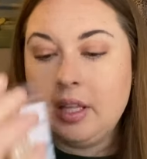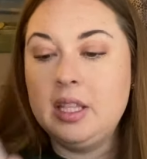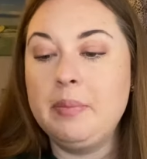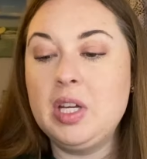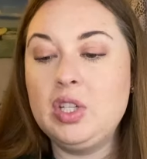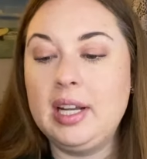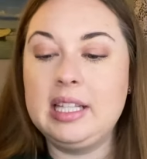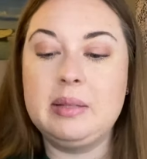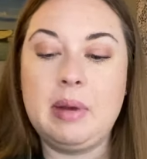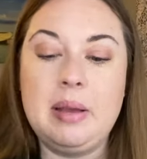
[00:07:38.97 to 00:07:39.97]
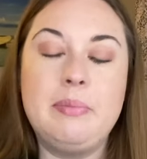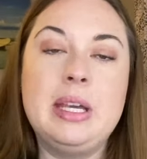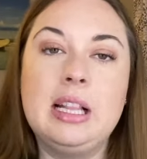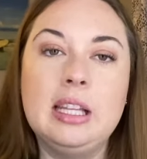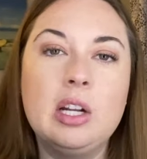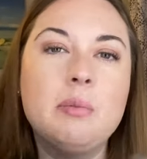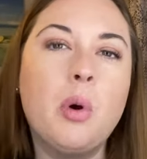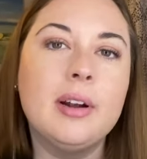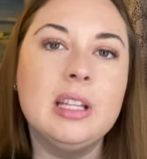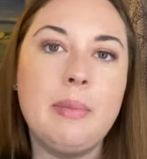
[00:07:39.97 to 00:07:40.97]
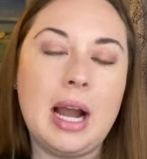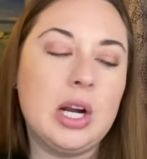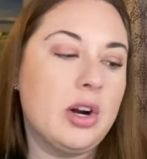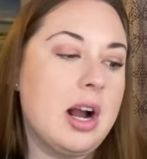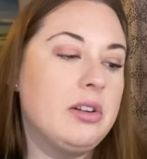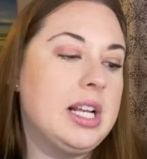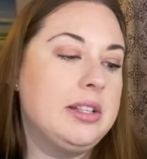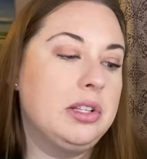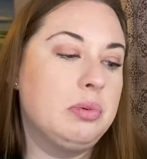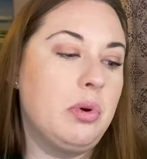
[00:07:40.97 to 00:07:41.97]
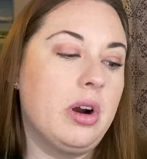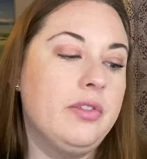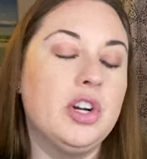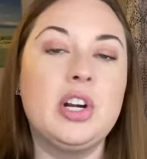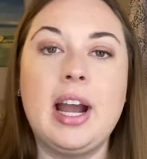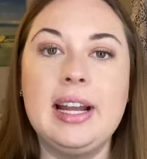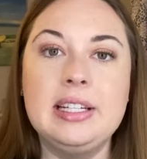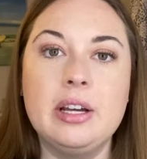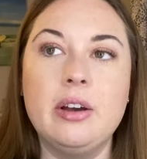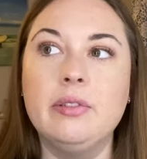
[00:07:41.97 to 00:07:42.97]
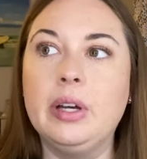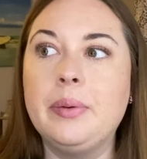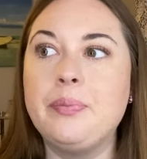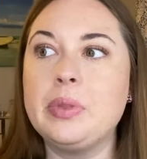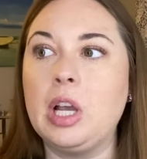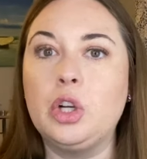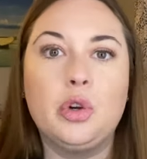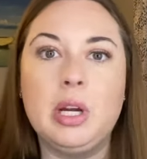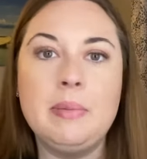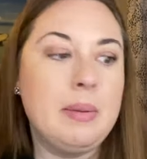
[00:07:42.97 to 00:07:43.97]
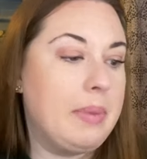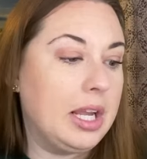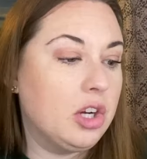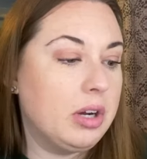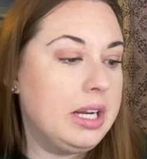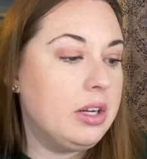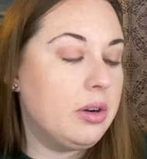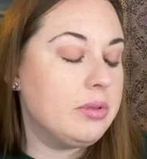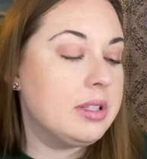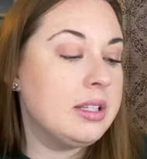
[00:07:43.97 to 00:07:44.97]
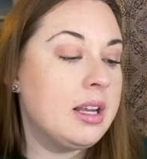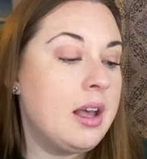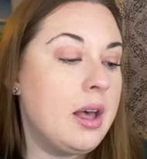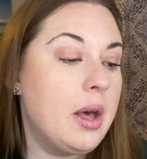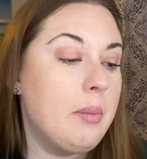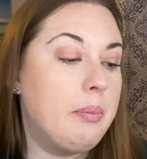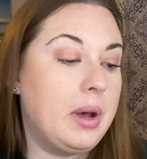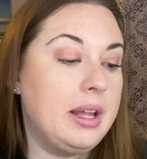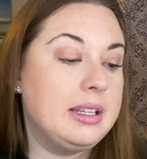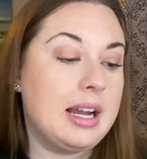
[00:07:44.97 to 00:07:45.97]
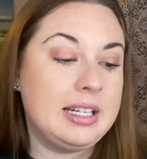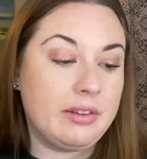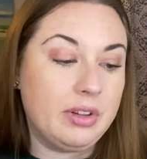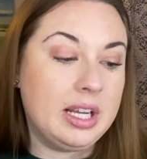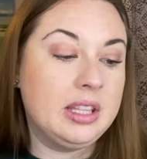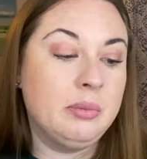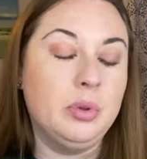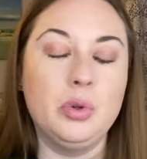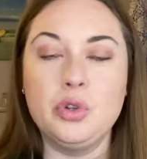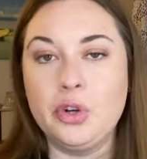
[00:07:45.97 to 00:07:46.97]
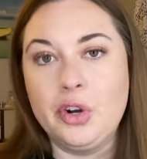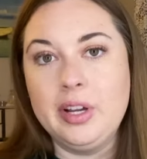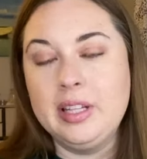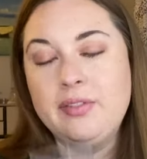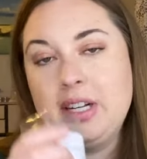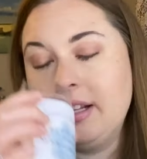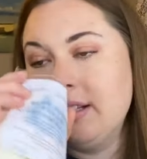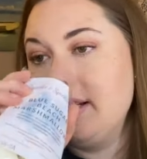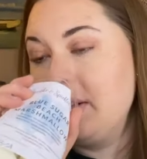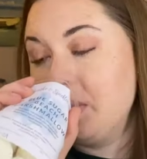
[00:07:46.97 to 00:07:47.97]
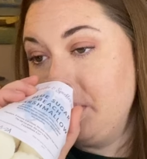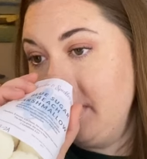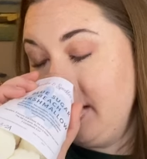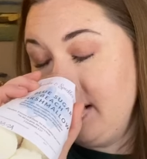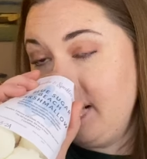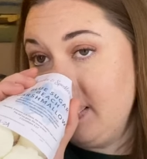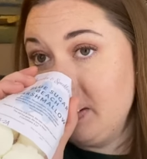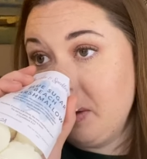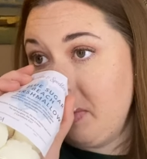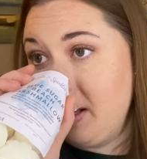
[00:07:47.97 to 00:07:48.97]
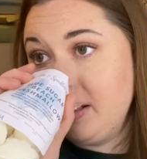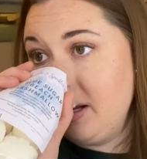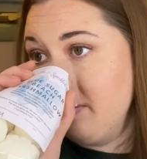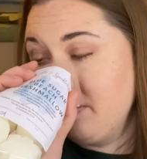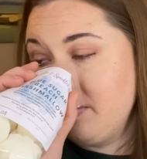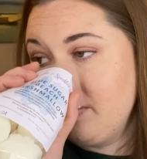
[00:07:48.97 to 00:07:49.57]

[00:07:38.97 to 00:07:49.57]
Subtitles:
The beach nights might be a little more in the background because it's more of your kind of creamy bakery notes, but I definitely get the blue sugar and the vanilla sandalwood and it is amazing.